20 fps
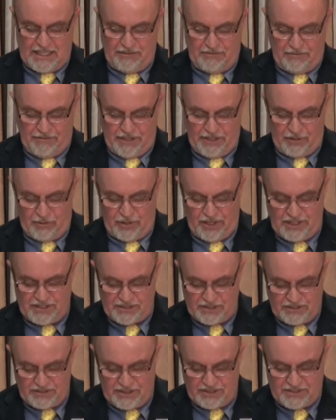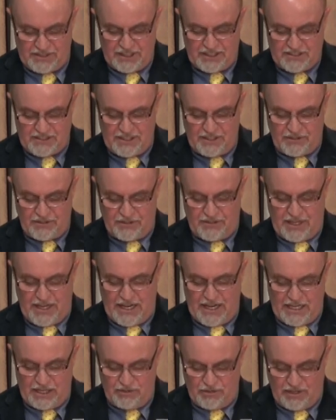and Fundraiser. The 63rd
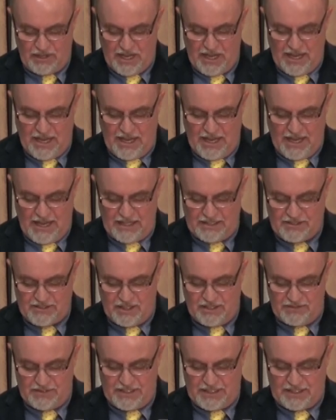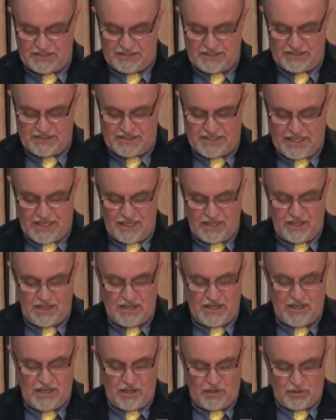Annual Hats Off to Excellence Gala
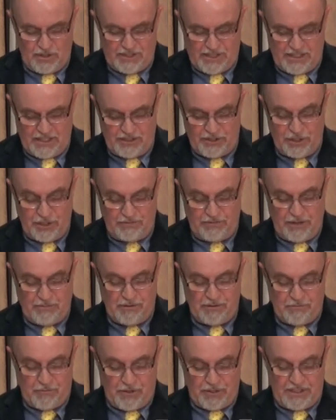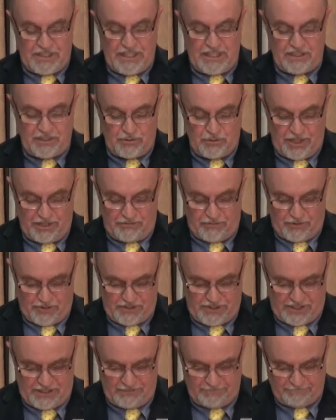was held on November 14th,
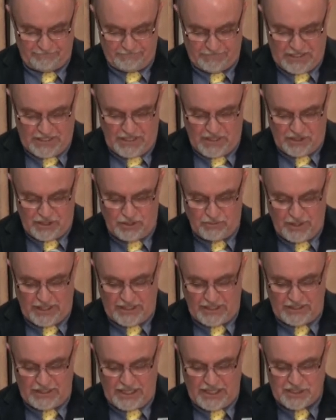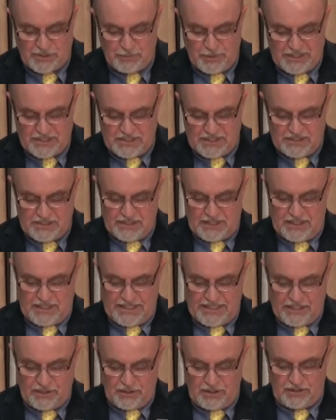2014, to recognize business and
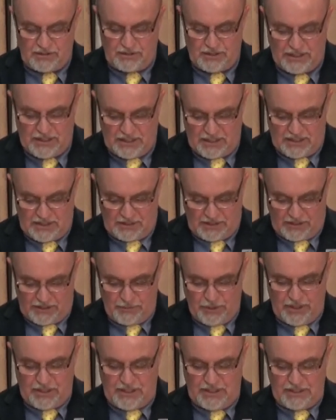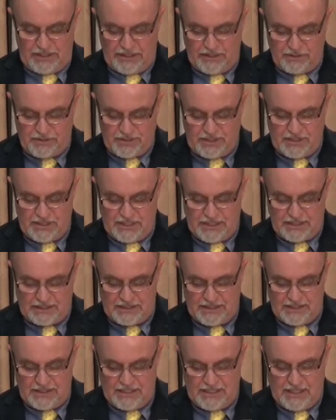community leaders in
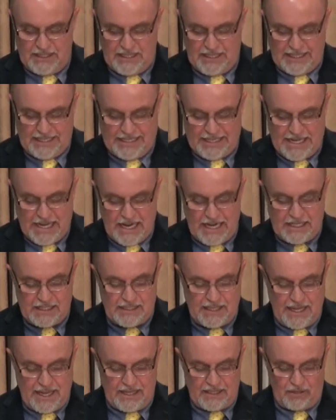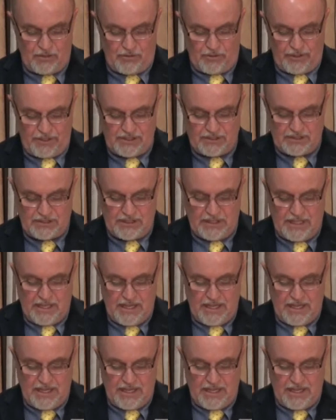Delta in 9 categories.